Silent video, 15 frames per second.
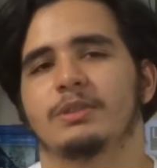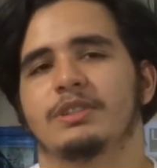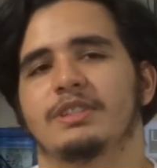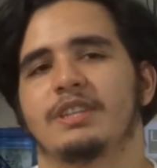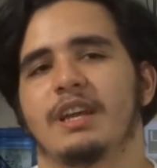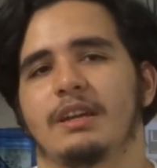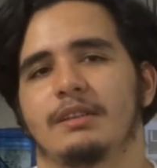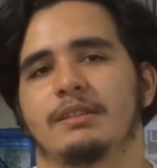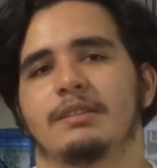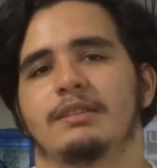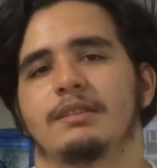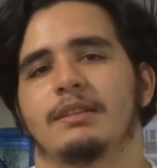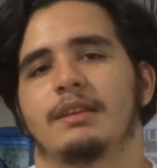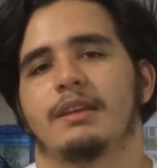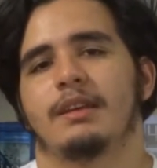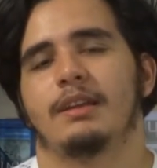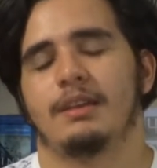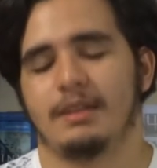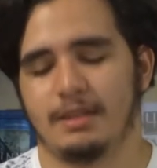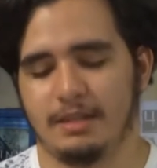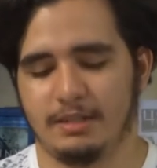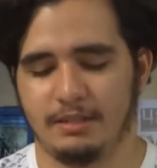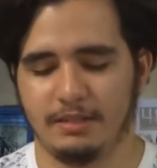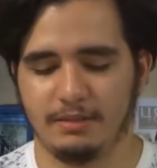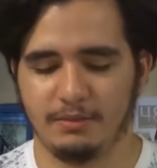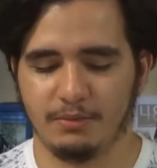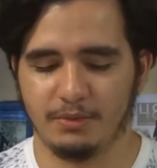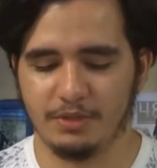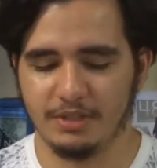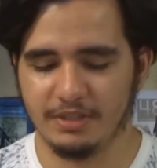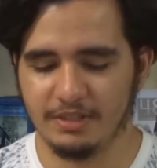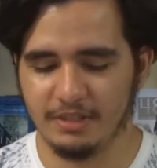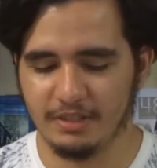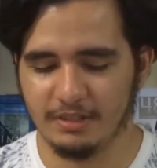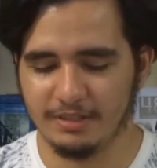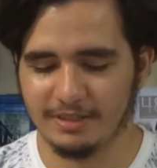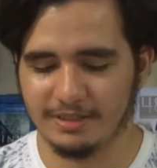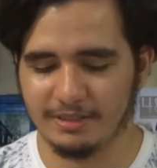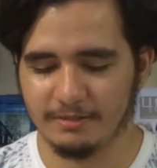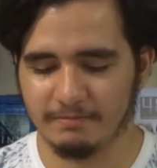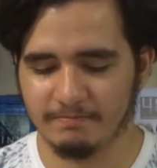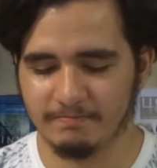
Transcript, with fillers: 2nd, 1946.